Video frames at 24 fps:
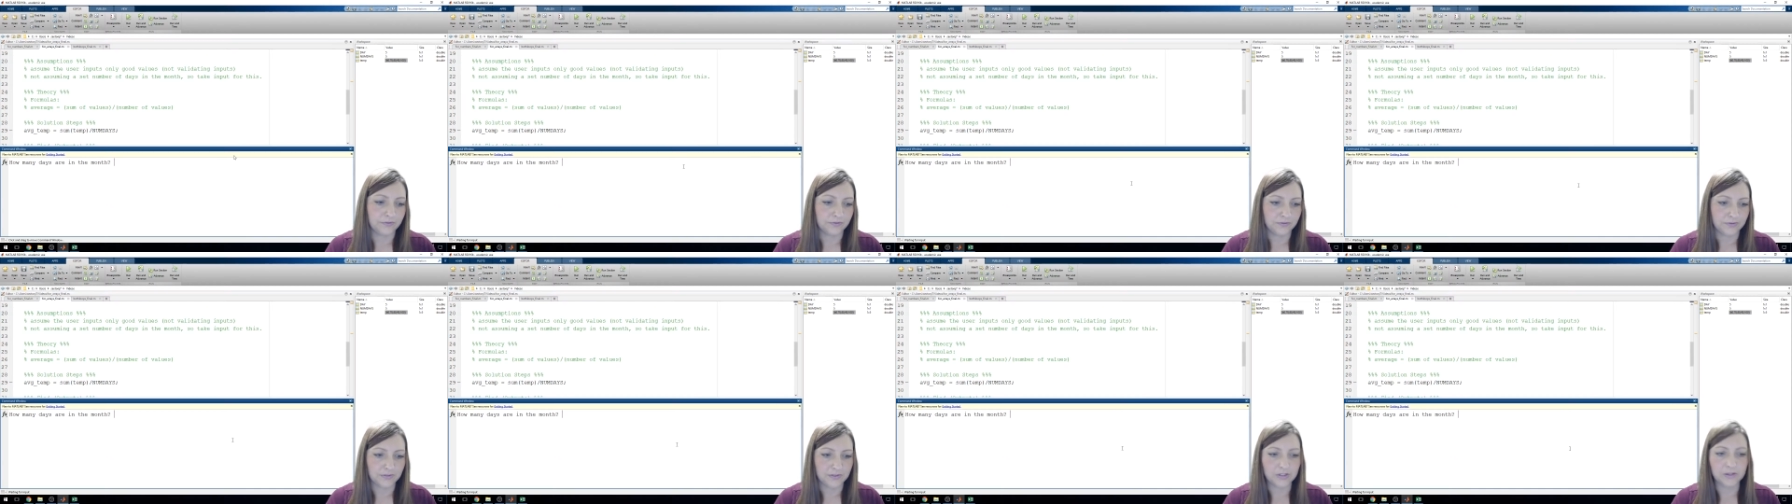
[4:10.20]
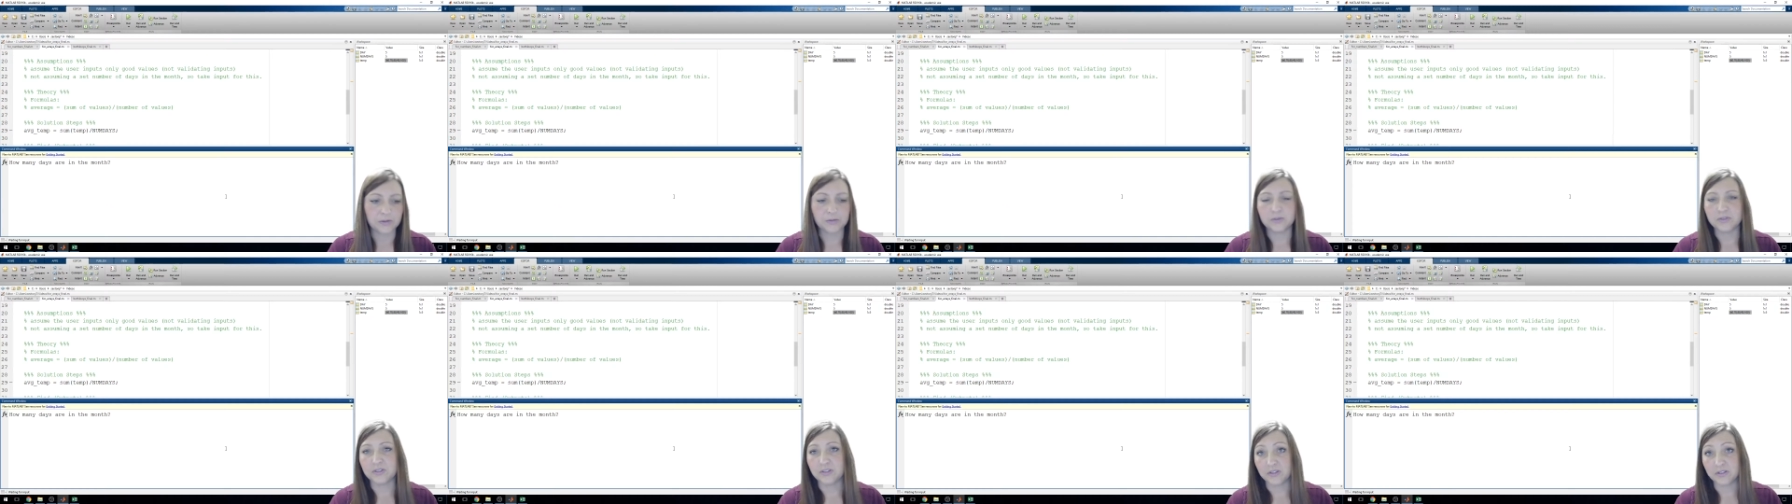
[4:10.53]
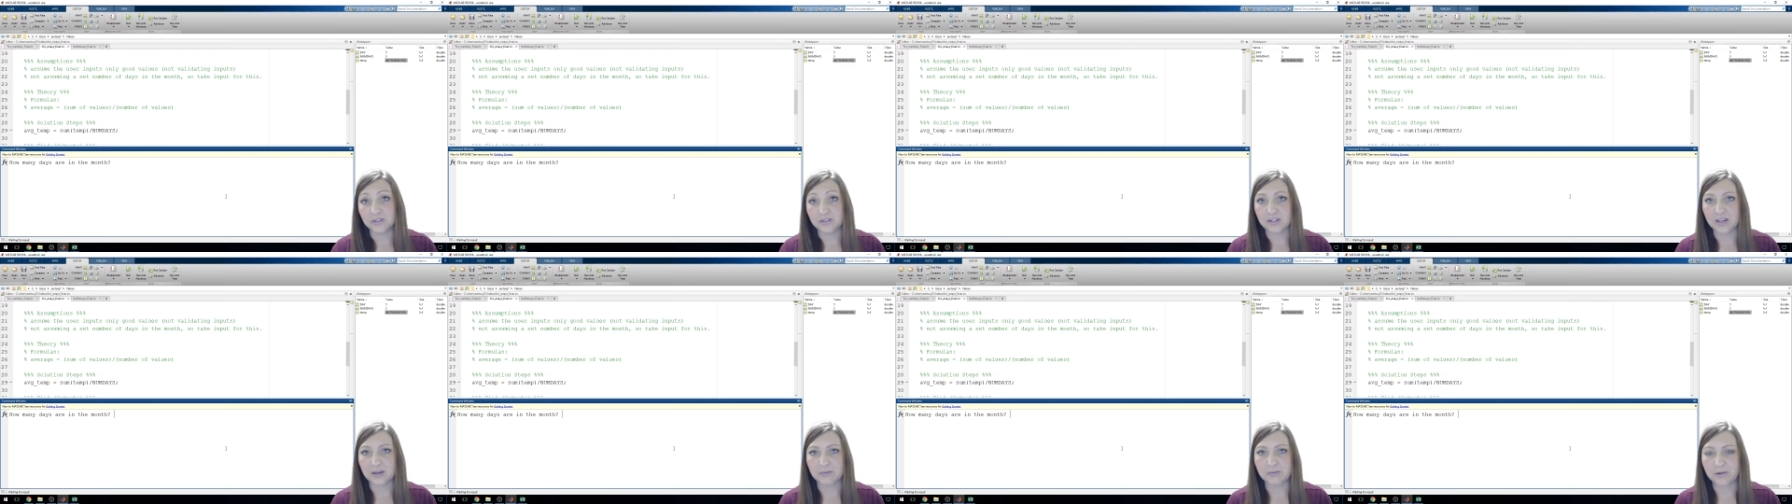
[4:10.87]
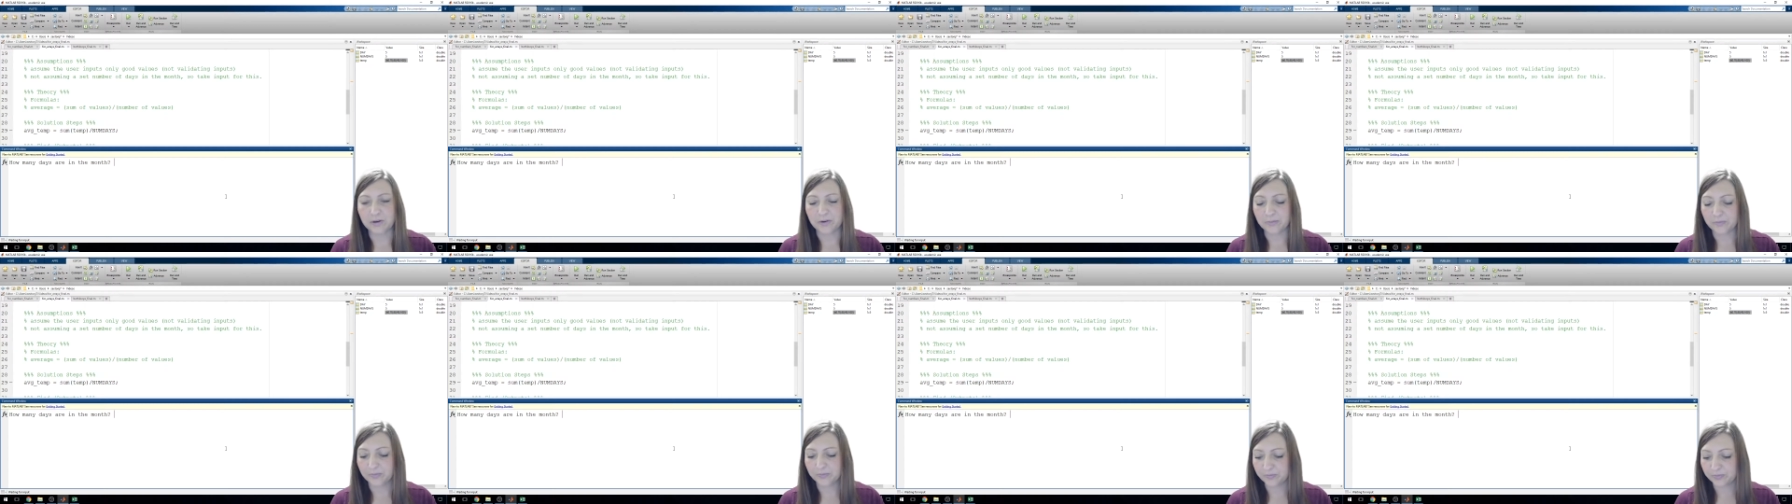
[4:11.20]
So still a
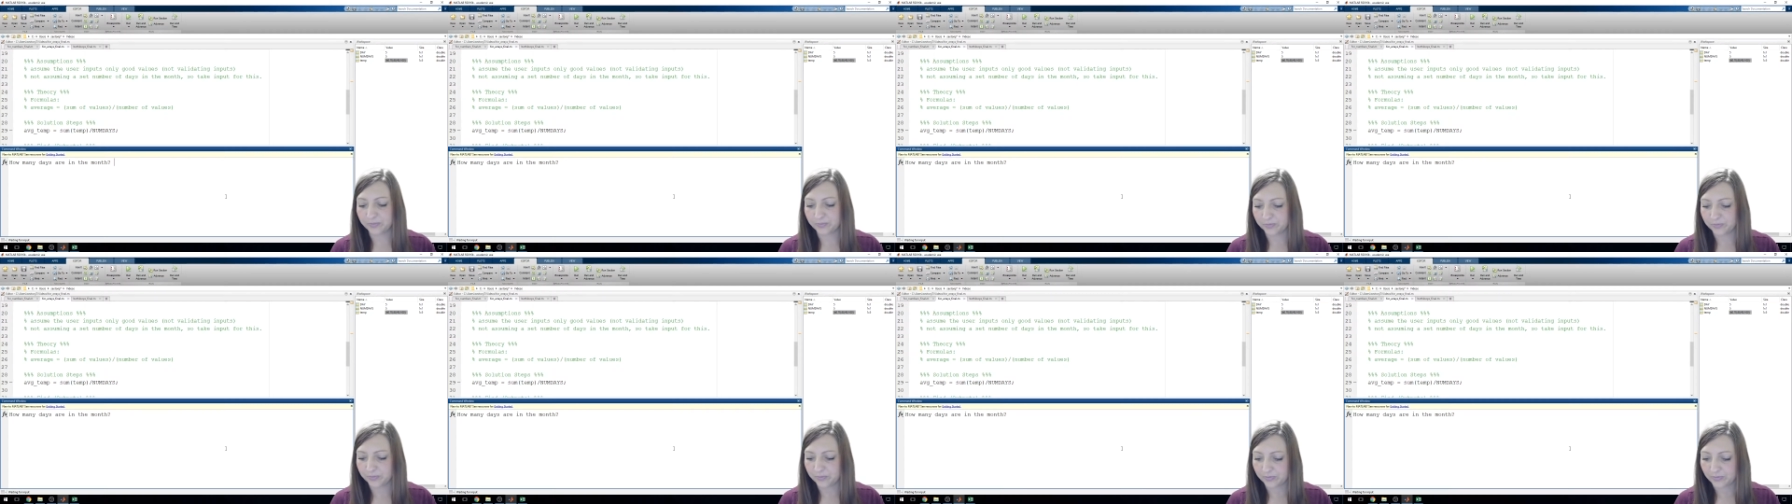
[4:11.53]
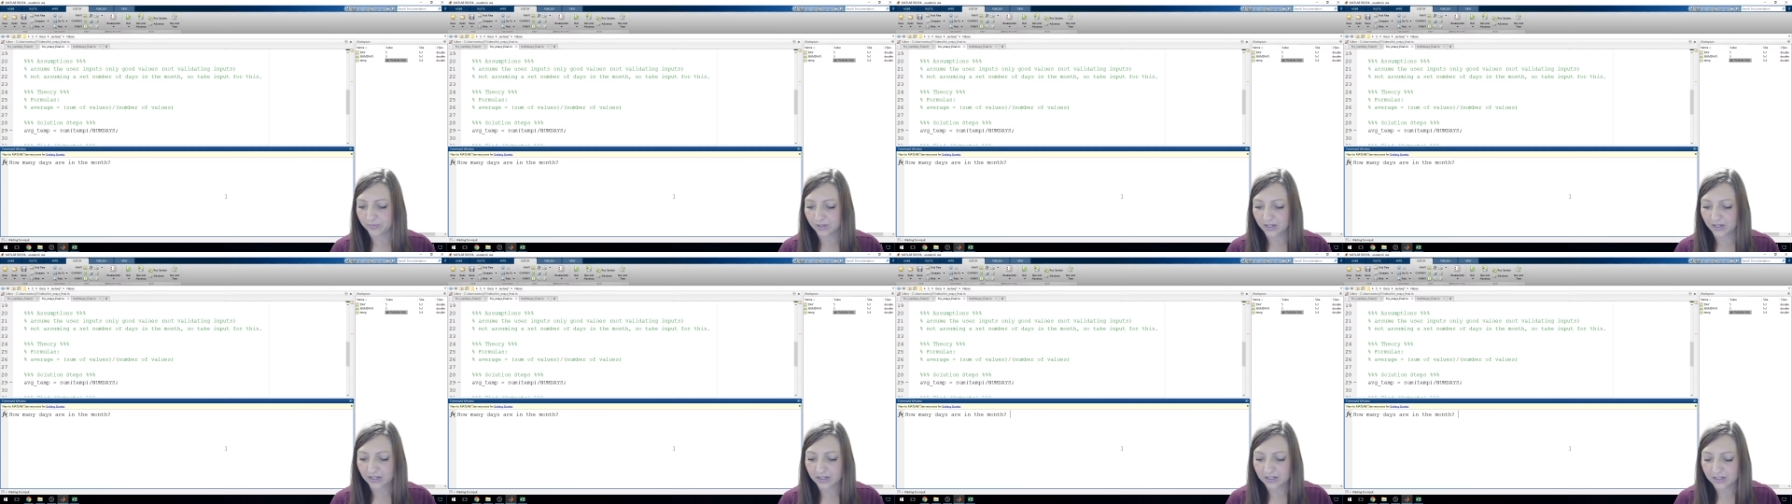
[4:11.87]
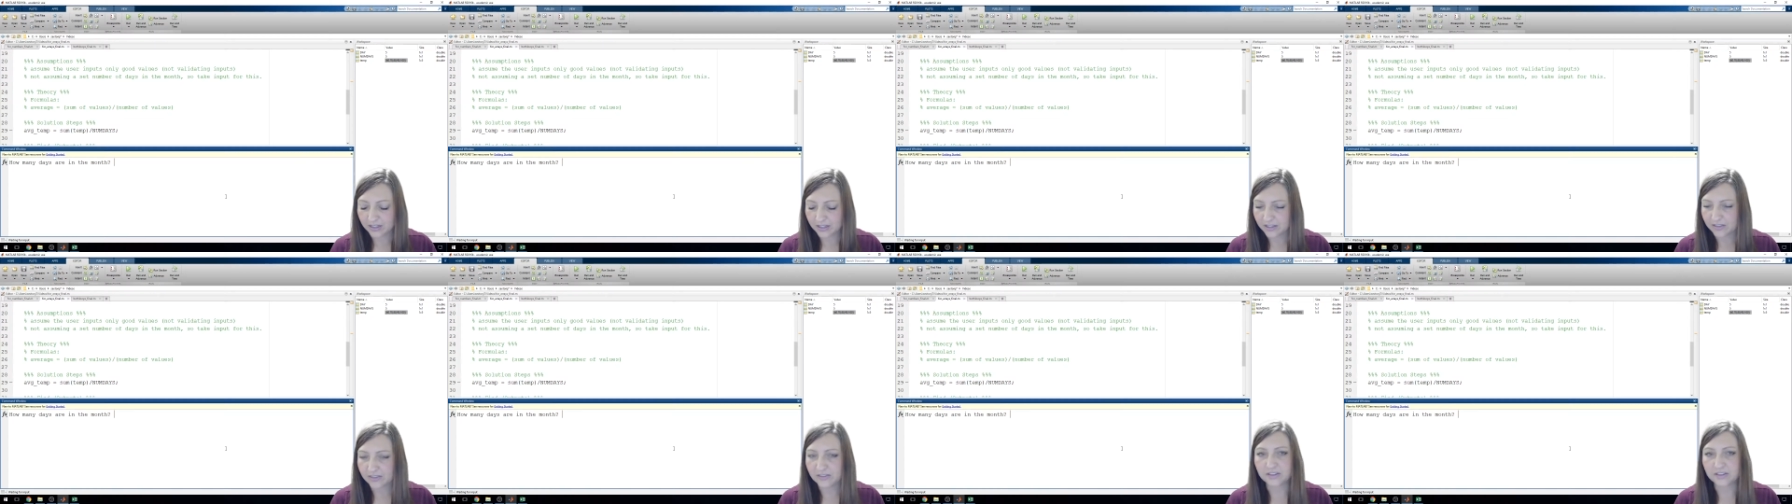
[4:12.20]
typo. And again,